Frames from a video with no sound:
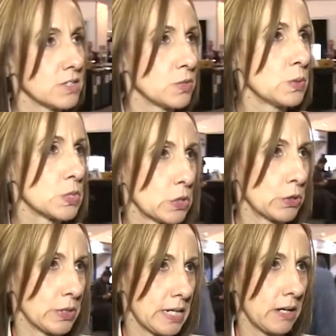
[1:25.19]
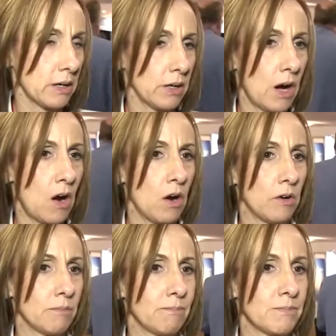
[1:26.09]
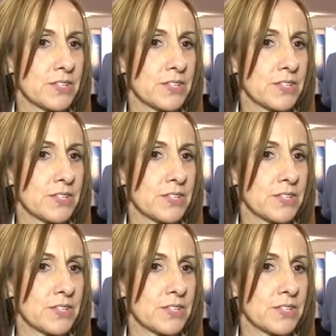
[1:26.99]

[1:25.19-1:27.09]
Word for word: that the students learn here are